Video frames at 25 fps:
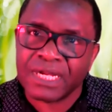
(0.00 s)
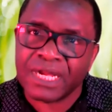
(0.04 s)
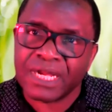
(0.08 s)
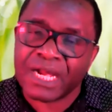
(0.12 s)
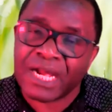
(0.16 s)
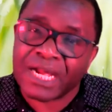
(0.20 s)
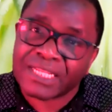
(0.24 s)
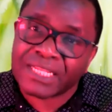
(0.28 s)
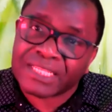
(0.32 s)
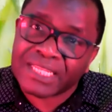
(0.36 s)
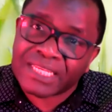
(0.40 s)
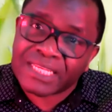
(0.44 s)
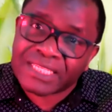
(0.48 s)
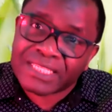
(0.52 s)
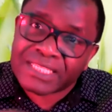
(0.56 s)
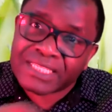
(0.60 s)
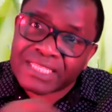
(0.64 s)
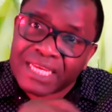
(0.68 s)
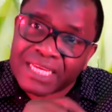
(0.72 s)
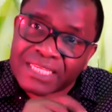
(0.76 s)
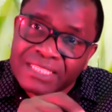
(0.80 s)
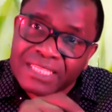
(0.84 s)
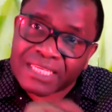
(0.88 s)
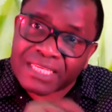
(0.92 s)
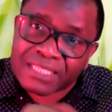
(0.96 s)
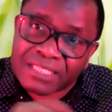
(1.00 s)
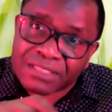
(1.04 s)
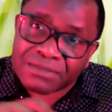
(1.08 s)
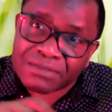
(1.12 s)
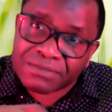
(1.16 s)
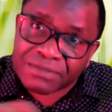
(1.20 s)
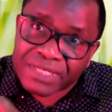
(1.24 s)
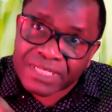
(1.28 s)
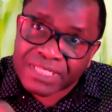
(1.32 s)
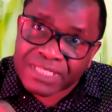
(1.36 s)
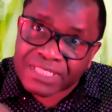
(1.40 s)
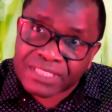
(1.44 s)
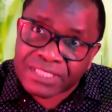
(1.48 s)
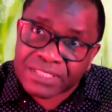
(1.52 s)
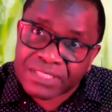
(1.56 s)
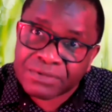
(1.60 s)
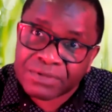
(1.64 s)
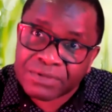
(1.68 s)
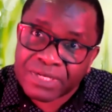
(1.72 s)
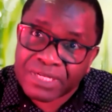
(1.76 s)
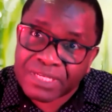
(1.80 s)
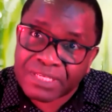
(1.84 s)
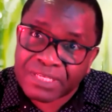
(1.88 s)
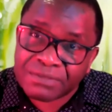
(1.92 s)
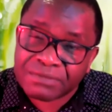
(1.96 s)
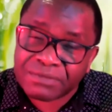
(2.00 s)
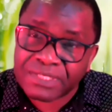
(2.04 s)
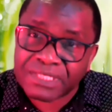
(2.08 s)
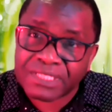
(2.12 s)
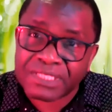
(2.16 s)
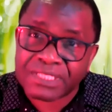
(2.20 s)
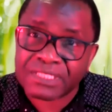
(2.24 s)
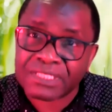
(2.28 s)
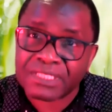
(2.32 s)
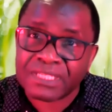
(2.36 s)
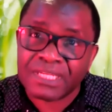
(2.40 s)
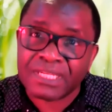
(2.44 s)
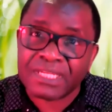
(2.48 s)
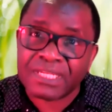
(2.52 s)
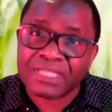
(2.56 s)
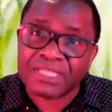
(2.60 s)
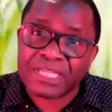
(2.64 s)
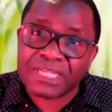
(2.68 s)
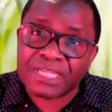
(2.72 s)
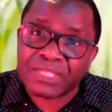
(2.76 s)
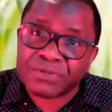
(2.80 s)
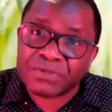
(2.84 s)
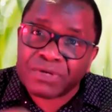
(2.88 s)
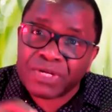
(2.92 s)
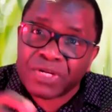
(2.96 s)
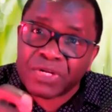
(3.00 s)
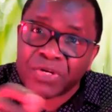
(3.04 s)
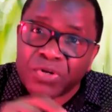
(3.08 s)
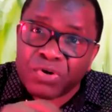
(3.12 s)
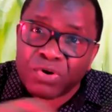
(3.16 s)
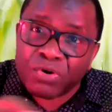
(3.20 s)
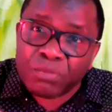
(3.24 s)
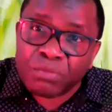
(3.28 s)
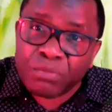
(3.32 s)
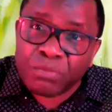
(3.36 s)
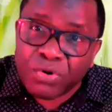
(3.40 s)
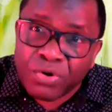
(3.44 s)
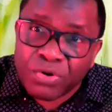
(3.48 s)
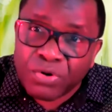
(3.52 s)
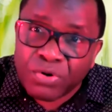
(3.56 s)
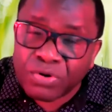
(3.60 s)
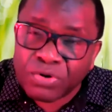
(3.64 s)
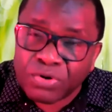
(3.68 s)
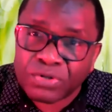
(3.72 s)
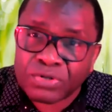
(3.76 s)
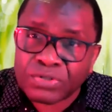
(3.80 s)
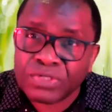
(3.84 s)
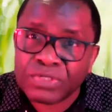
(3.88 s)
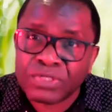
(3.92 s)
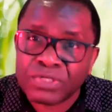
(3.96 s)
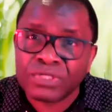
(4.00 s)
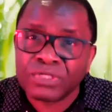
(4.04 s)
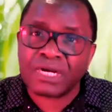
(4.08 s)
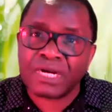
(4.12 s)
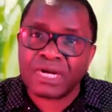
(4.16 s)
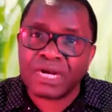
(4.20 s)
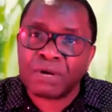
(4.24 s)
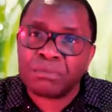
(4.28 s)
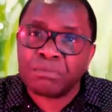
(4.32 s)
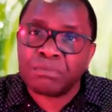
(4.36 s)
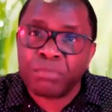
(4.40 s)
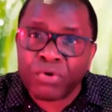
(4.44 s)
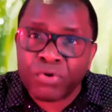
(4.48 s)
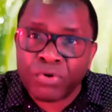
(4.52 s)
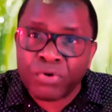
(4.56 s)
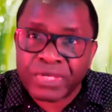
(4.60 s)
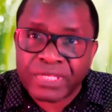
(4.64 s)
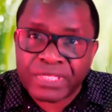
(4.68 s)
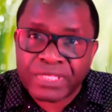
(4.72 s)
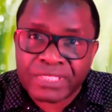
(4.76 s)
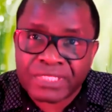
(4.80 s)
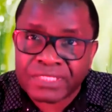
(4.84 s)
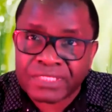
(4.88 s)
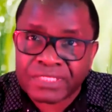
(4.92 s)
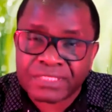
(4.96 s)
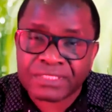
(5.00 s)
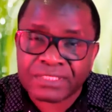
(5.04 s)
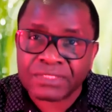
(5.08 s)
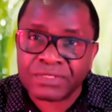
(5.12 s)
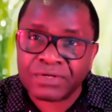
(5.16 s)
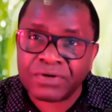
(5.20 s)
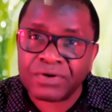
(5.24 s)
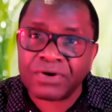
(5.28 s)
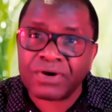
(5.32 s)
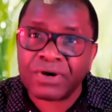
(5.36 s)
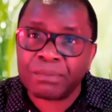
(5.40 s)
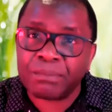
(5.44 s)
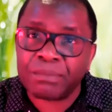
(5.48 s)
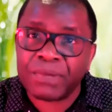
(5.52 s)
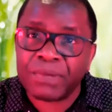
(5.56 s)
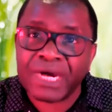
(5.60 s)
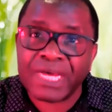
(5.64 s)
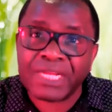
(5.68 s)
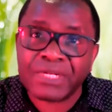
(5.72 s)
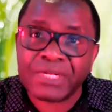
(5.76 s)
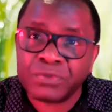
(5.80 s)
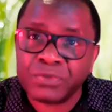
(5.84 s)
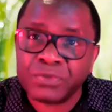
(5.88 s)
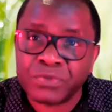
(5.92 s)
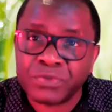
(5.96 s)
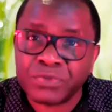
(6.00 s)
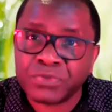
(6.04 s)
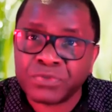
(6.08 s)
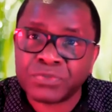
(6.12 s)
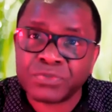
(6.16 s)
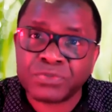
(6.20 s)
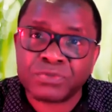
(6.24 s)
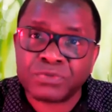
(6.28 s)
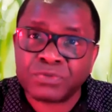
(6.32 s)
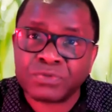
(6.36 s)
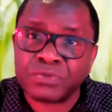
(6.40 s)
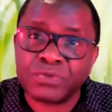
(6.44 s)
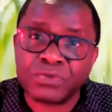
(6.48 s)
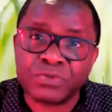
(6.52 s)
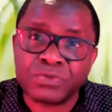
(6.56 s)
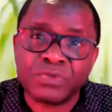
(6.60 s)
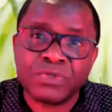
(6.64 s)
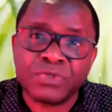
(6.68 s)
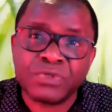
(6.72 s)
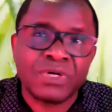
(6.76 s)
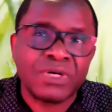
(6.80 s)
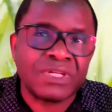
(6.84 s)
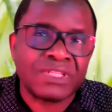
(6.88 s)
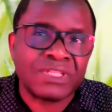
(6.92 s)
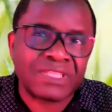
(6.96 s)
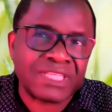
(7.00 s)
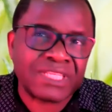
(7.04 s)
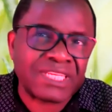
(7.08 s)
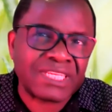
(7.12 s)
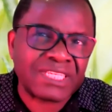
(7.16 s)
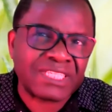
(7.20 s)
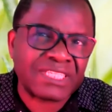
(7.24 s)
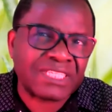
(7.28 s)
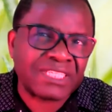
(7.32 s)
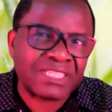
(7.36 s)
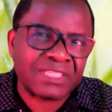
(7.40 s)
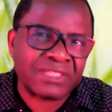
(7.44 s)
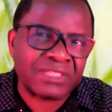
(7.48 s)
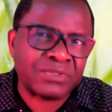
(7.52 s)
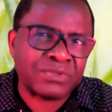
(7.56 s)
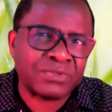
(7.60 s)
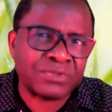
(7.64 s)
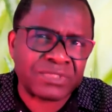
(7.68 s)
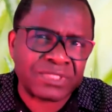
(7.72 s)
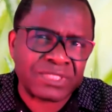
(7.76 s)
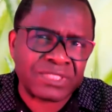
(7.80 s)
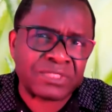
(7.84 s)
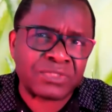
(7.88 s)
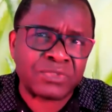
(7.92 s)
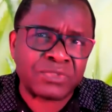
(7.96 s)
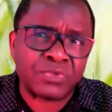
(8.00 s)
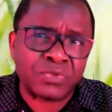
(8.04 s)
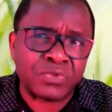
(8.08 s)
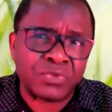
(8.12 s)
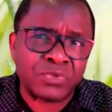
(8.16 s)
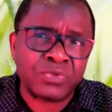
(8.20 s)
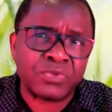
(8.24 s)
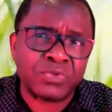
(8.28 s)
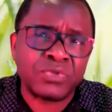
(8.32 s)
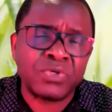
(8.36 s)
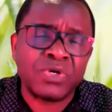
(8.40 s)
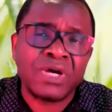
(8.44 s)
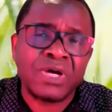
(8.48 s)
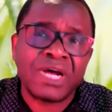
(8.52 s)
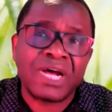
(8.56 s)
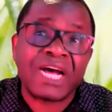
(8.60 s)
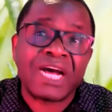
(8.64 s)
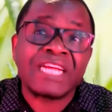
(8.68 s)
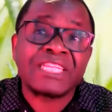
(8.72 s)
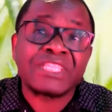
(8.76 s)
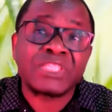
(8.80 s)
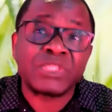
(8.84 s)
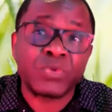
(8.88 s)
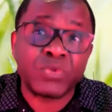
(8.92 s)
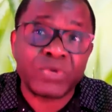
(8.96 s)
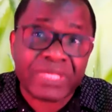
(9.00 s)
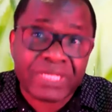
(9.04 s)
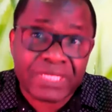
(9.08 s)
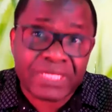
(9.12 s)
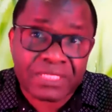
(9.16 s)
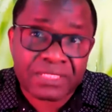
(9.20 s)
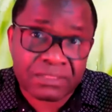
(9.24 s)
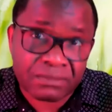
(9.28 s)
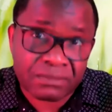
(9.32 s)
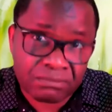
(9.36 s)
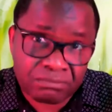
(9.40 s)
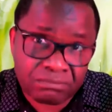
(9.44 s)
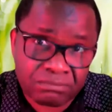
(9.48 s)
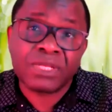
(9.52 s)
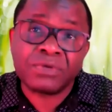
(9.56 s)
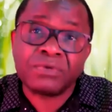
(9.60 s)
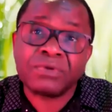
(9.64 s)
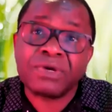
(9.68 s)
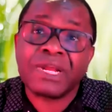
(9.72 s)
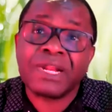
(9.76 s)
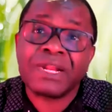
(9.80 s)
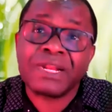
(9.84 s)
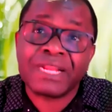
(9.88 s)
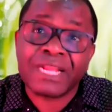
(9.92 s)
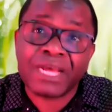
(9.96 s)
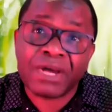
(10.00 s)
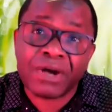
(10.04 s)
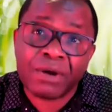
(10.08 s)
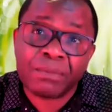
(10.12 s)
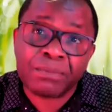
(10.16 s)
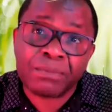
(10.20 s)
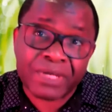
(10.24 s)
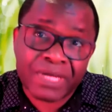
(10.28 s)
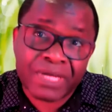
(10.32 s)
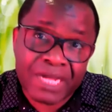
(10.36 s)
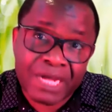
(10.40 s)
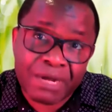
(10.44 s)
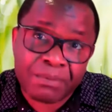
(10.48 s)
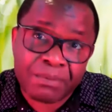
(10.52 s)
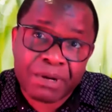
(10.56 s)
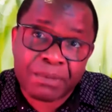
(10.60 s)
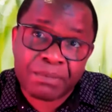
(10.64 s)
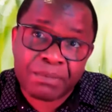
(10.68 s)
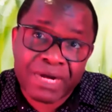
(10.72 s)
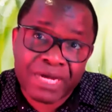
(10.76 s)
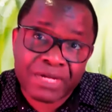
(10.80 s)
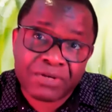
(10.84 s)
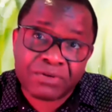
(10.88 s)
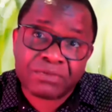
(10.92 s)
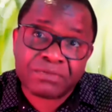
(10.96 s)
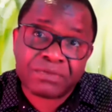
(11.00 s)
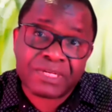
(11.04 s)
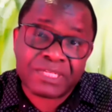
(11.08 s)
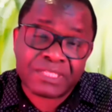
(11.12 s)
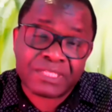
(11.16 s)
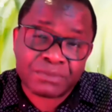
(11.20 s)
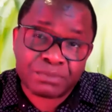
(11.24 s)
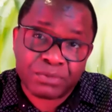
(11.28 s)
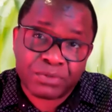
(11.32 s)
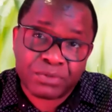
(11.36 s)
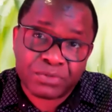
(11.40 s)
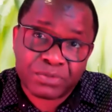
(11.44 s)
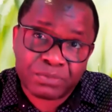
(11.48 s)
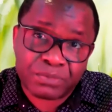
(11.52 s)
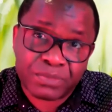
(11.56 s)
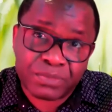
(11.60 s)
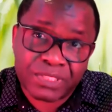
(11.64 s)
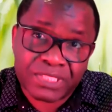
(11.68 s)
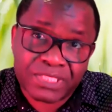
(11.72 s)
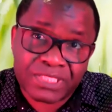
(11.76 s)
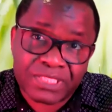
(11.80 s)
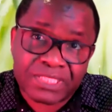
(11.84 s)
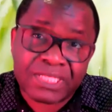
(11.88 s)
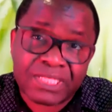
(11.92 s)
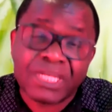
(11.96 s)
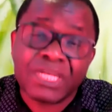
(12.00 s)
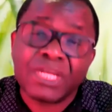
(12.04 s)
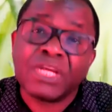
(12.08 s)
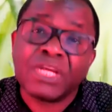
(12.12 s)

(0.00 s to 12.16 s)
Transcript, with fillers: And there is a certificate you're given that you are no more a boy or a man who used to do things he used to do at will, but now become a man of responsibility